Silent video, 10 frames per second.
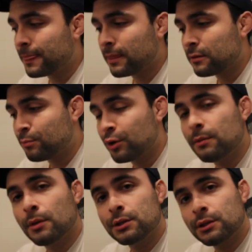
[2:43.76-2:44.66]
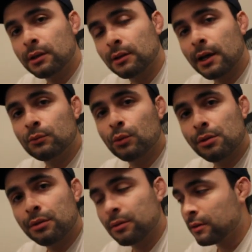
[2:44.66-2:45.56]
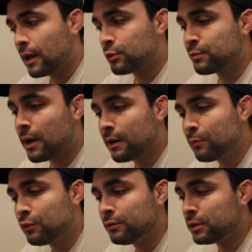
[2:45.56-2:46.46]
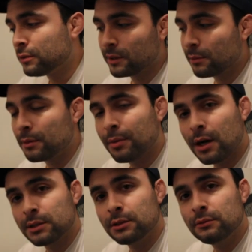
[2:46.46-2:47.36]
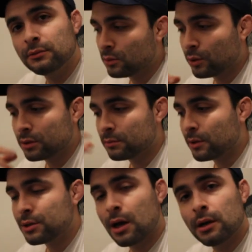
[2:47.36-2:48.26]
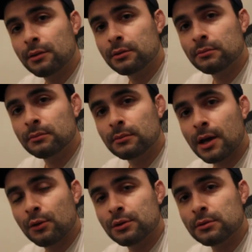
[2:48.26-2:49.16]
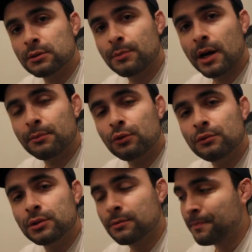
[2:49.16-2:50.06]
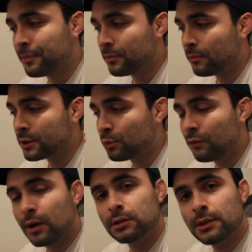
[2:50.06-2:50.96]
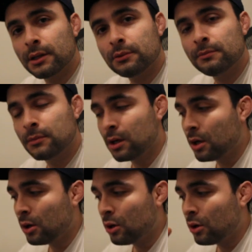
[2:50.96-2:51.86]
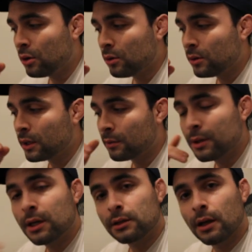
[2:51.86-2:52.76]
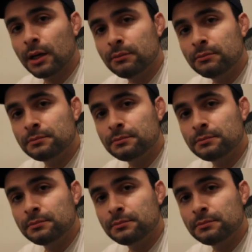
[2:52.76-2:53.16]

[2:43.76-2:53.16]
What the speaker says: it's pretty much in line with how SPY moves. It could be positive, where it's much higher than how the SPY moves, much more volatile. It can be in line,